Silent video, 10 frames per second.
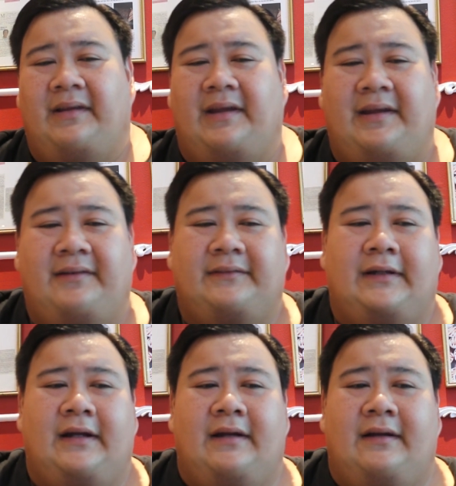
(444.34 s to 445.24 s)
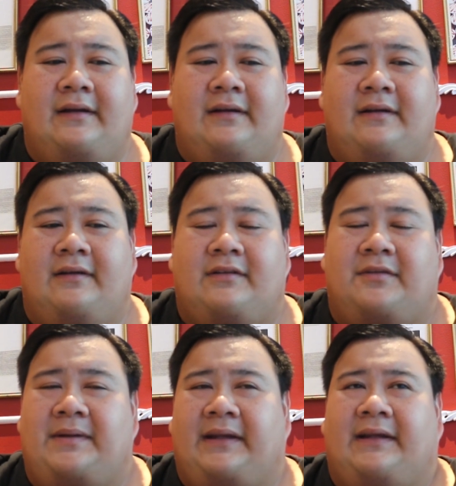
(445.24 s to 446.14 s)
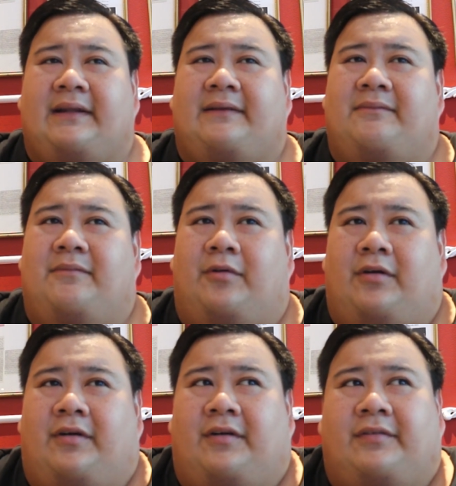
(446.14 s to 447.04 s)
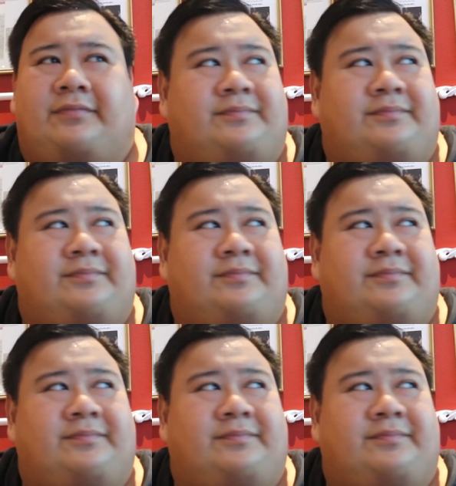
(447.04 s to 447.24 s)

Okay, to make it more